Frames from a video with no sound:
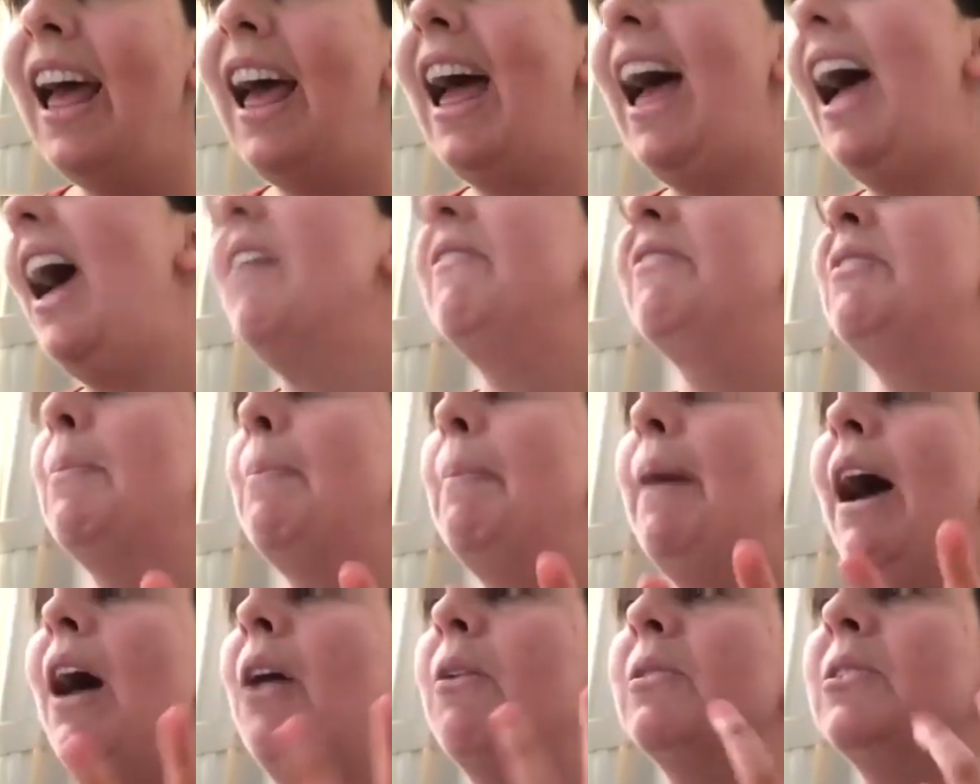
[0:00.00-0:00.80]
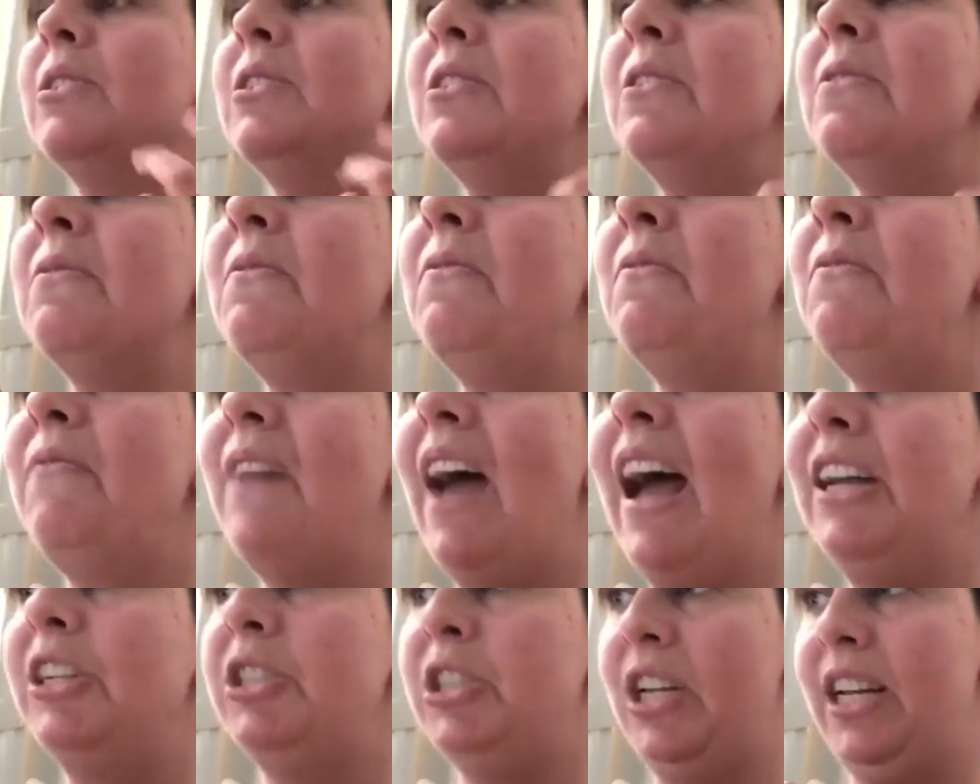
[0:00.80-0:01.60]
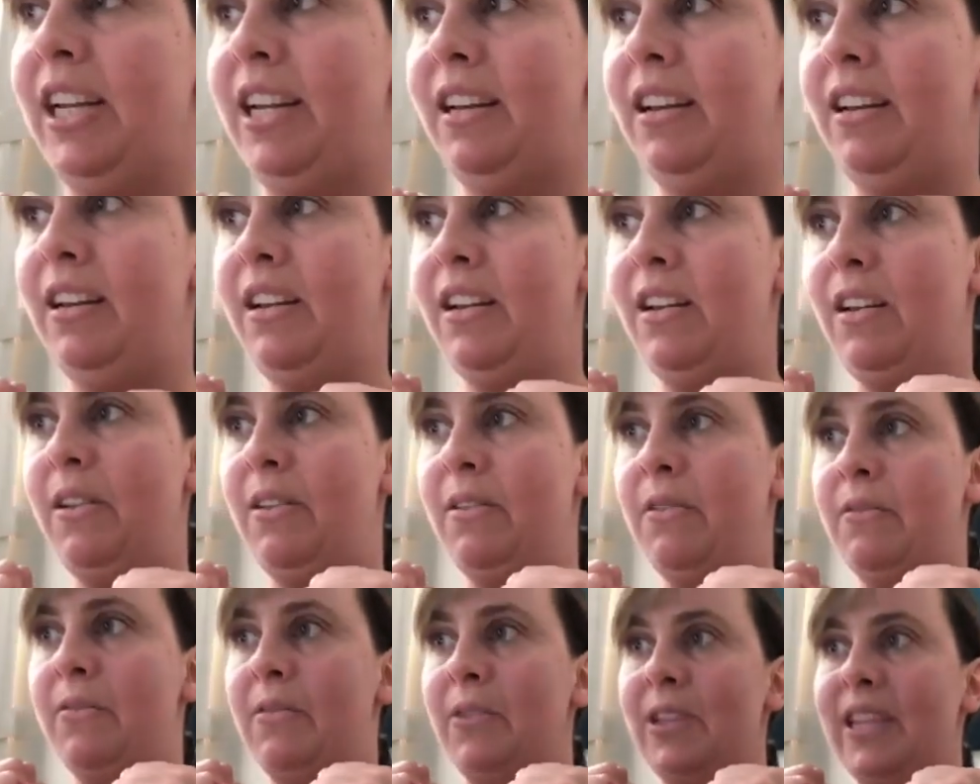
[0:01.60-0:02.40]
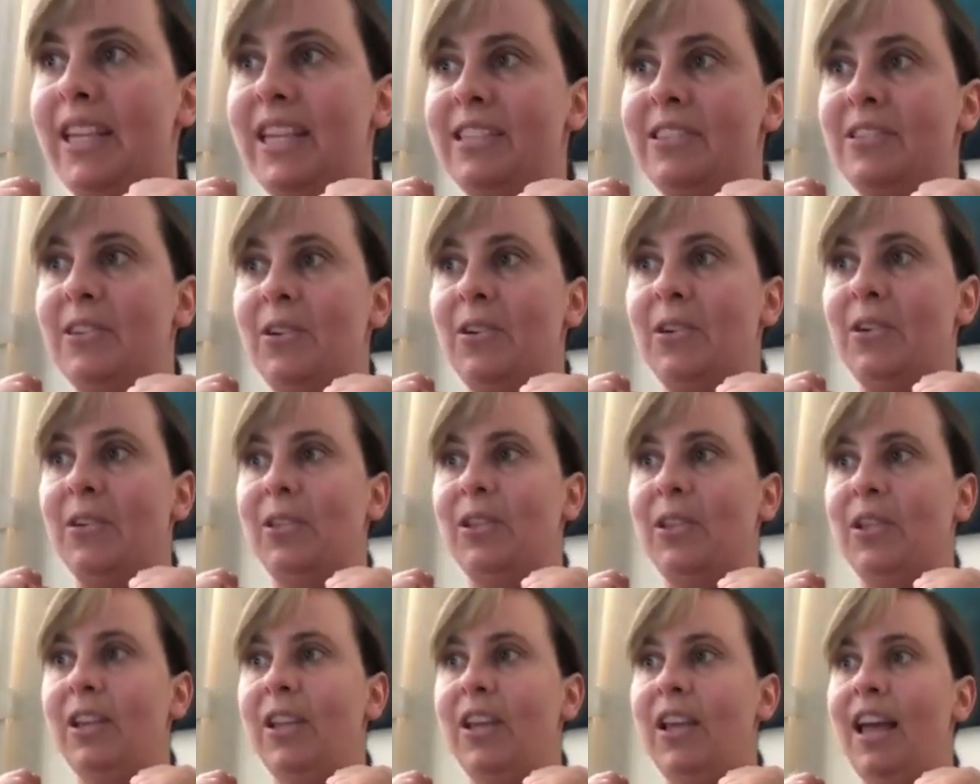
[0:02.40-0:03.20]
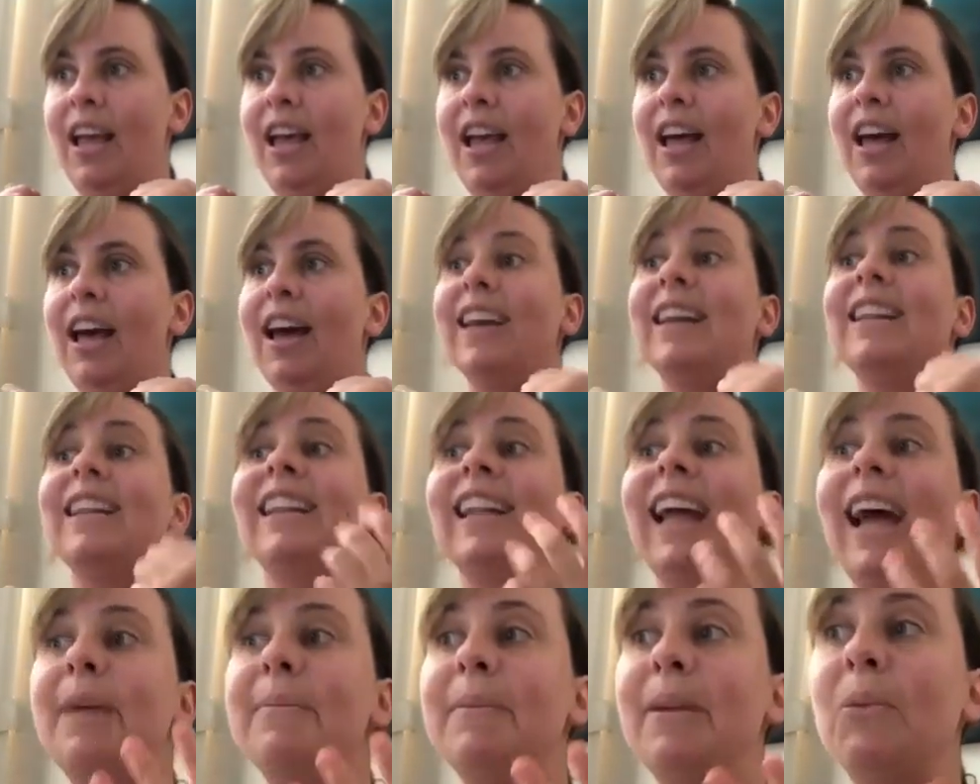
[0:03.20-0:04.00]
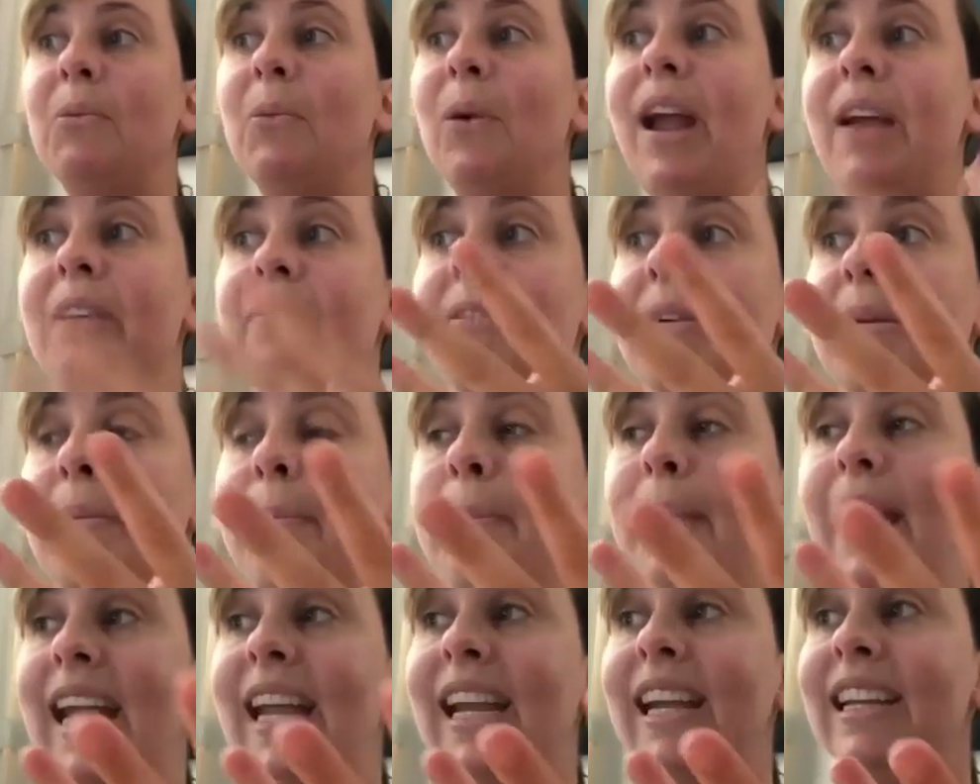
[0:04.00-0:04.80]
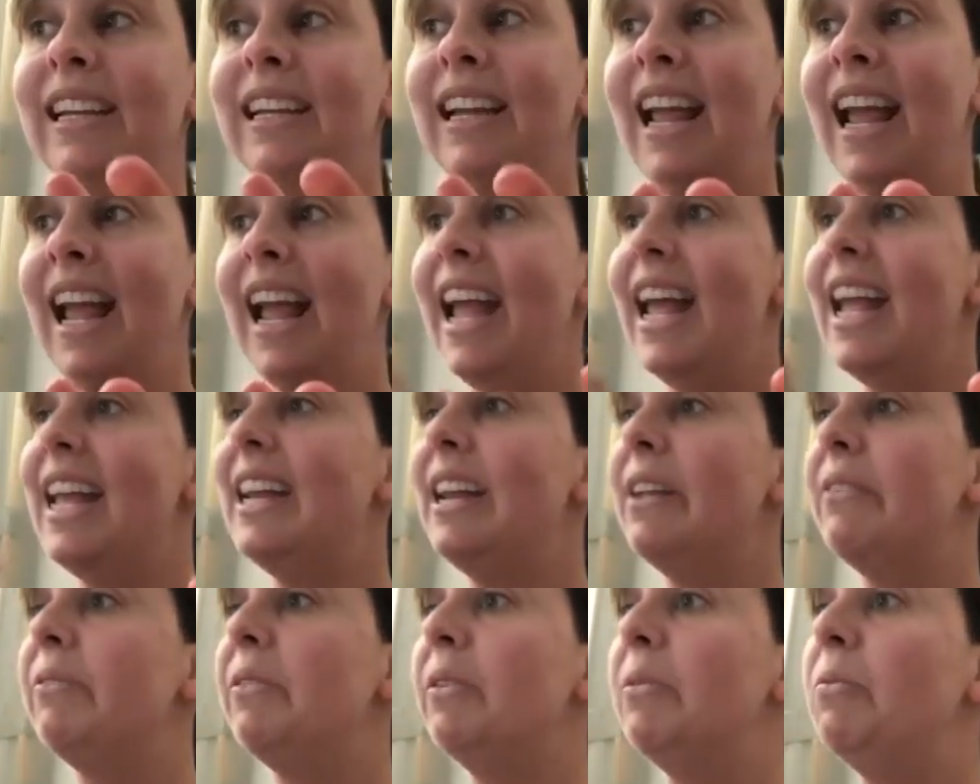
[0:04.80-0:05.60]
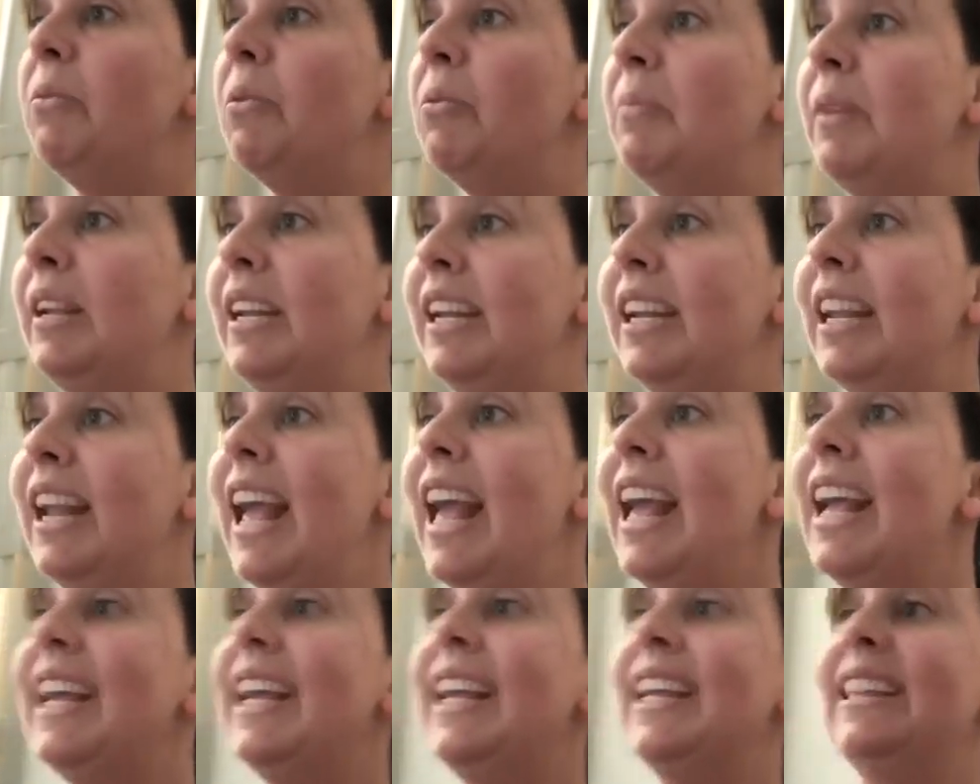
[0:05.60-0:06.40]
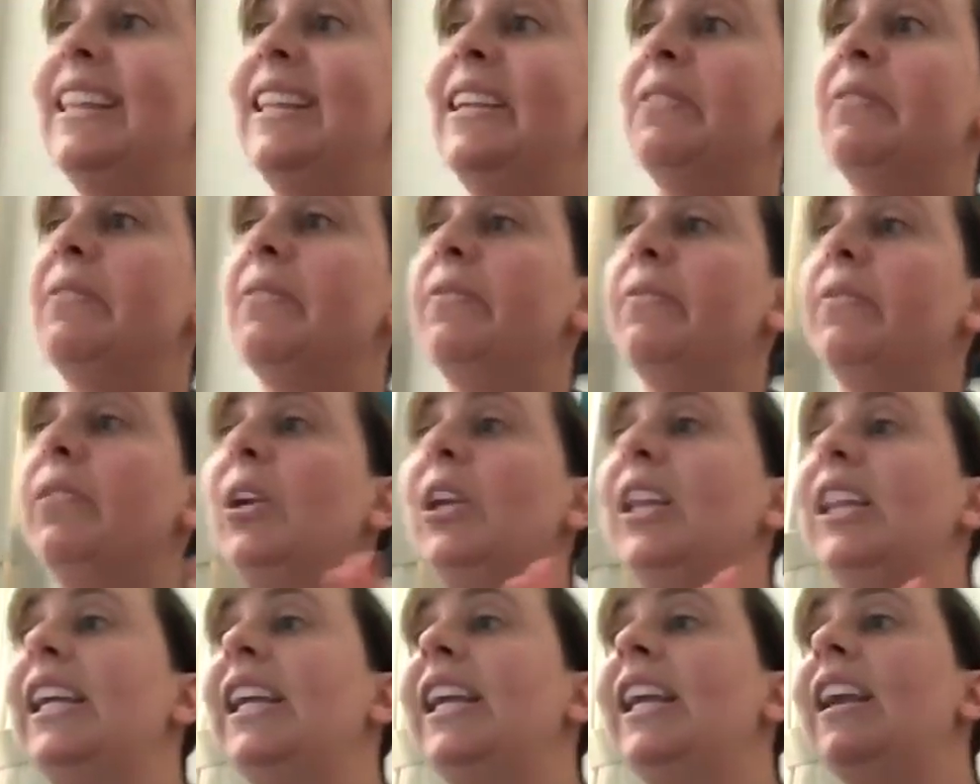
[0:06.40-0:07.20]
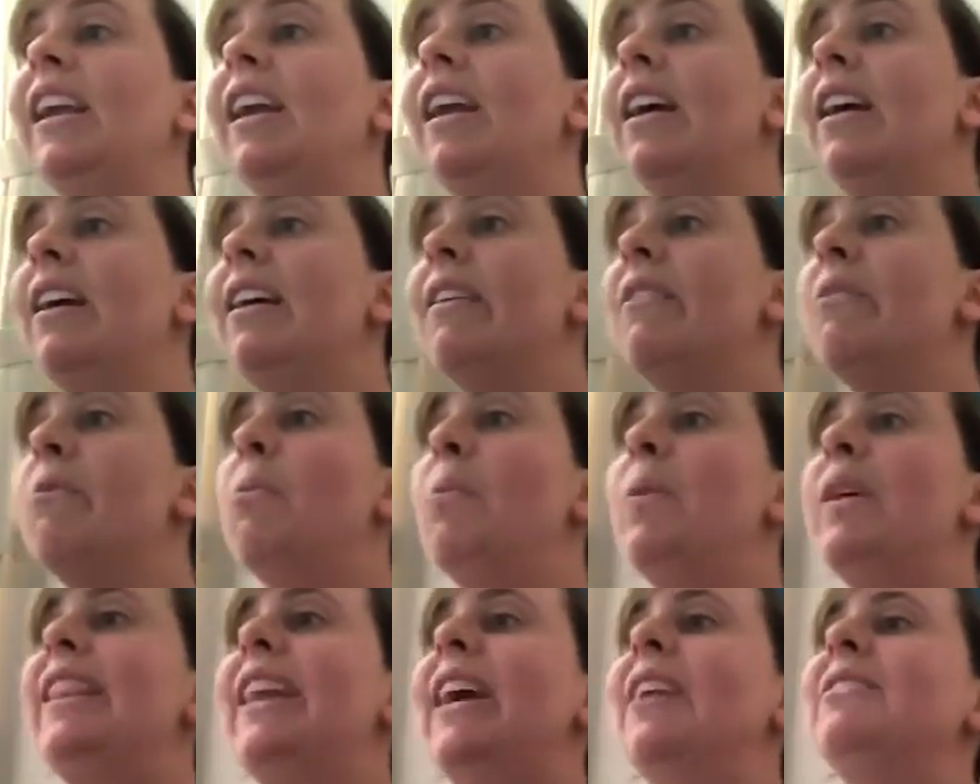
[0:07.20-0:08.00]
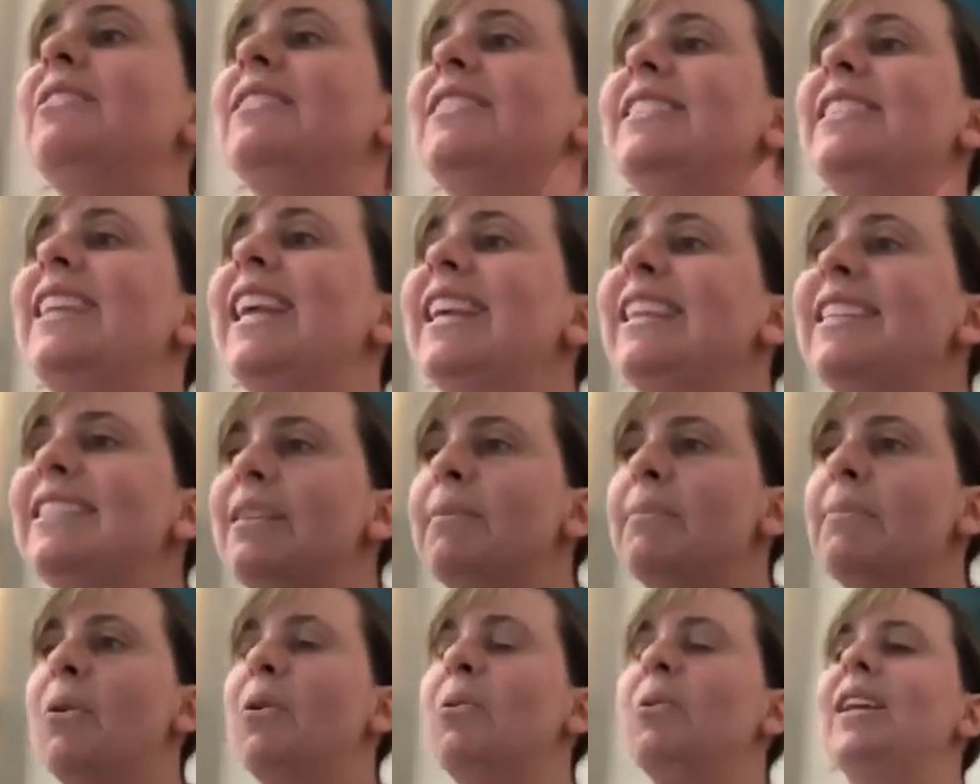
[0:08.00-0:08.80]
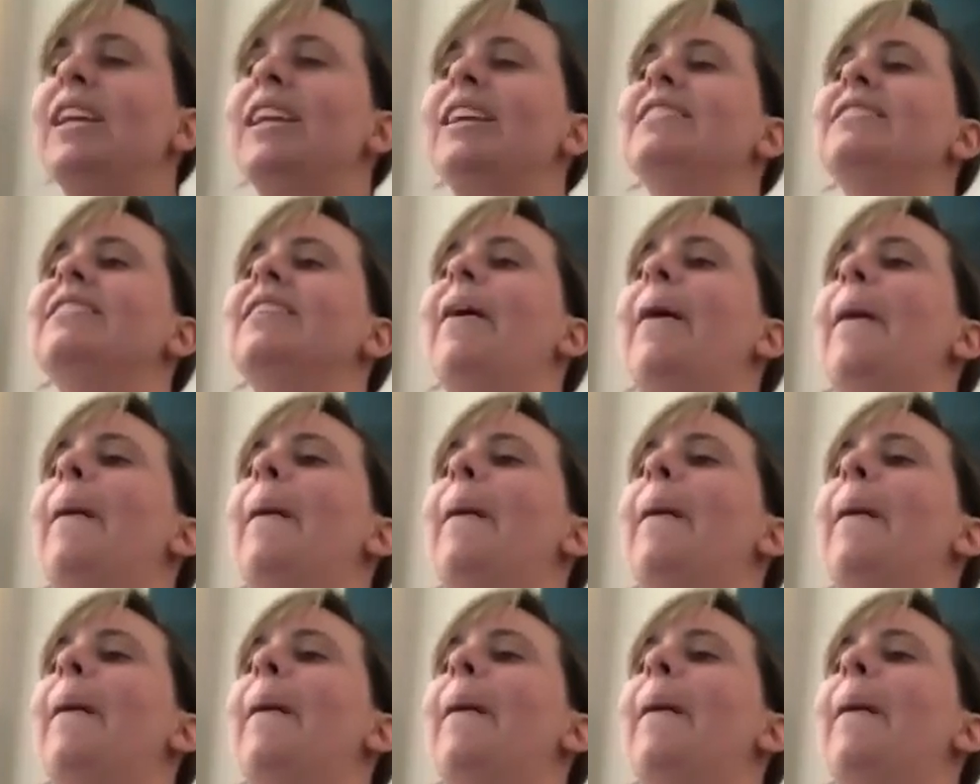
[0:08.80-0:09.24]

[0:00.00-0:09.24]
have the power to fashion for this earth a climate where every man and every woman can live freely without sanctimonious